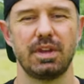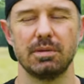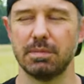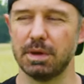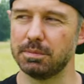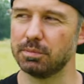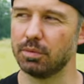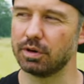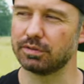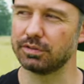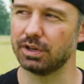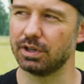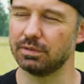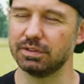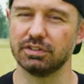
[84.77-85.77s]
Maybe more
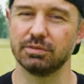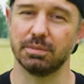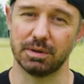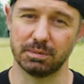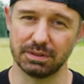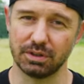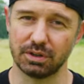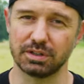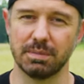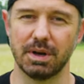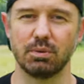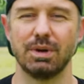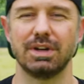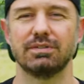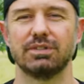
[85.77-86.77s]
photographers, but we're talking about
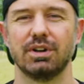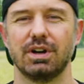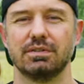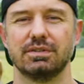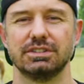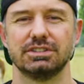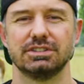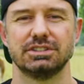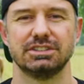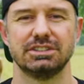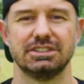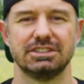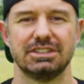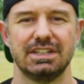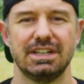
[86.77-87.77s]
wedding photographers.
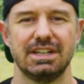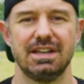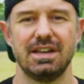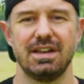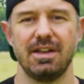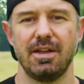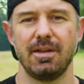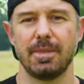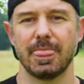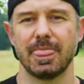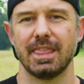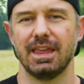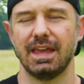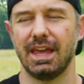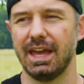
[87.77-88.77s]

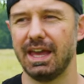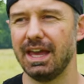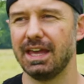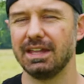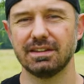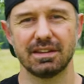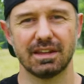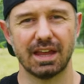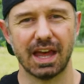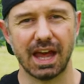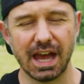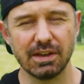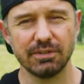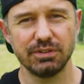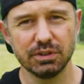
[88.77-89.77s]
And
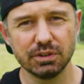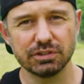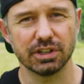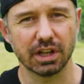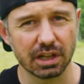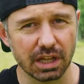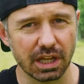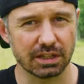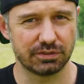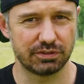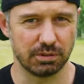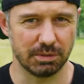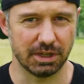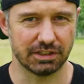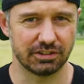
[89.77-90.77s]
I've used a lot of
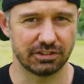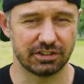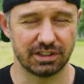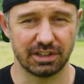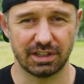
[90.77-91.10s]
zoom lenses.